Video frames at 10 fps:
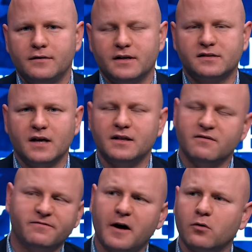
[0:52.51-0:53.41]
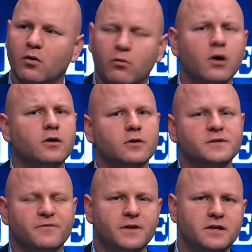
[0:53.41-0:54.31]
that said that federal
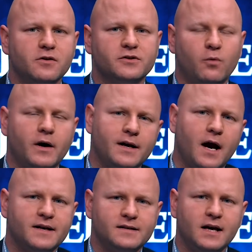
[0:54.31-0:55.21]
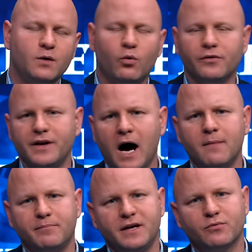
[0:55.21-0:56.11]
workers for the year twenty nineteen will
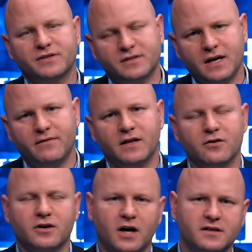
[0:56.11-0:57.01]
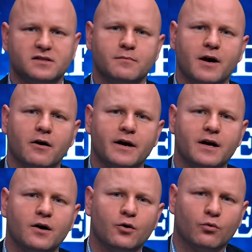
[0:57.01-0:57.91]
not be receiving their
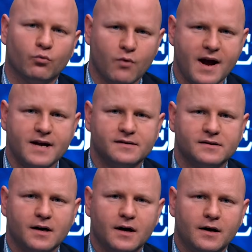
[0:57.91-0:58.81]
customary raise.